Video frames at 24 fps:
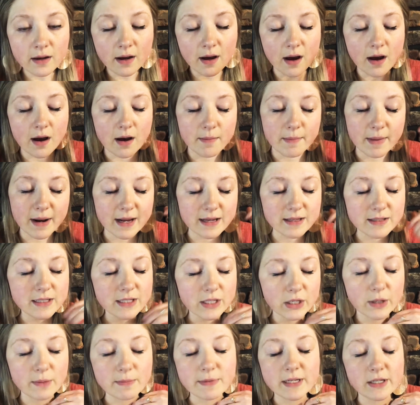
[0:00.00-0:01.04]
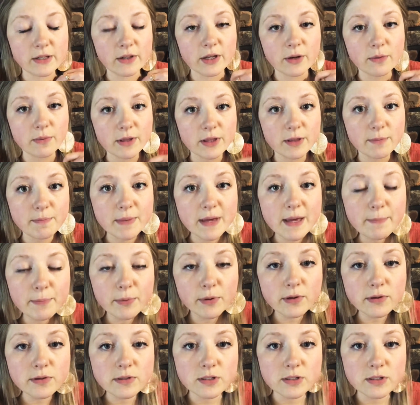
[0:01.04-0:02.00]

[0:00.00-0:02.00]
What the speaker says: and I still am dealing with people.